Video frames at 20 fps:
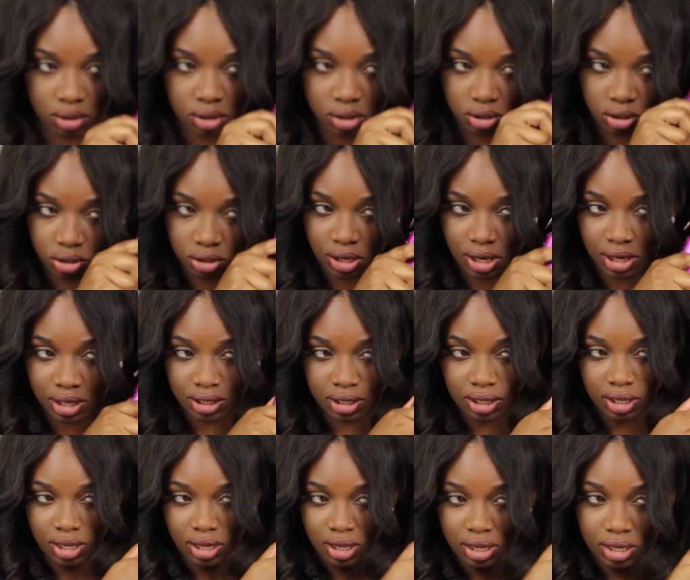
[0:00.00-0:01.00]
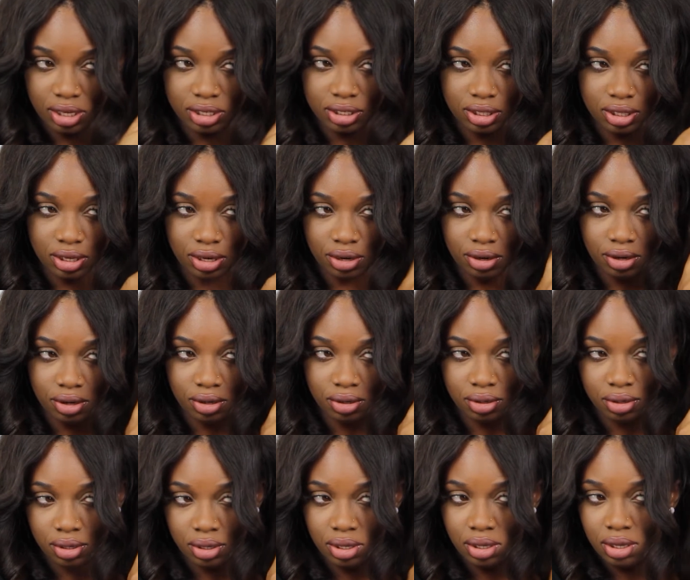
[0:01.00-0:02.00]
Let's try this again because the
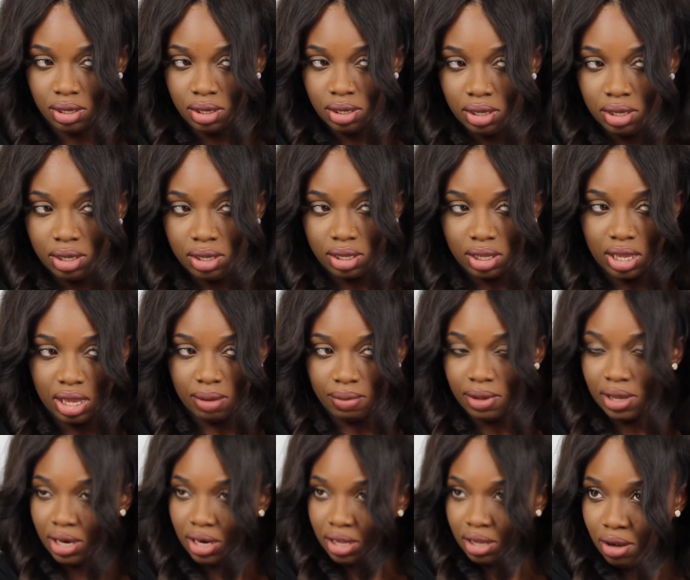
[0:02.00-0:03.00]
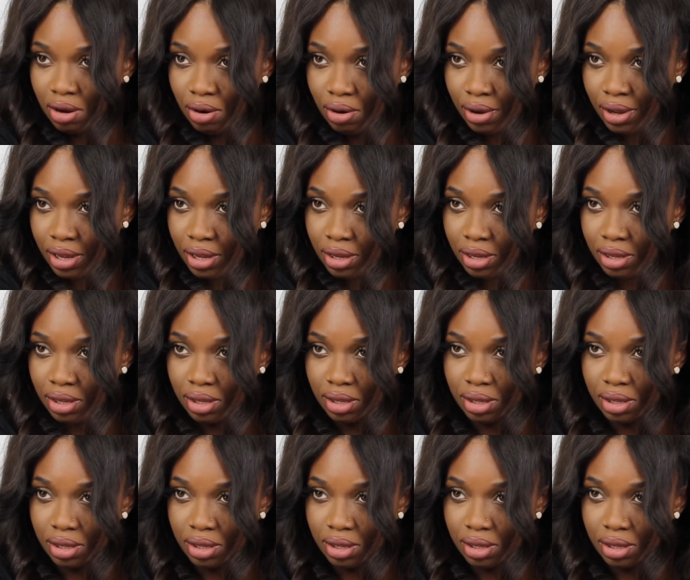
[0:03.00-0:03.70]
curl kept getting caught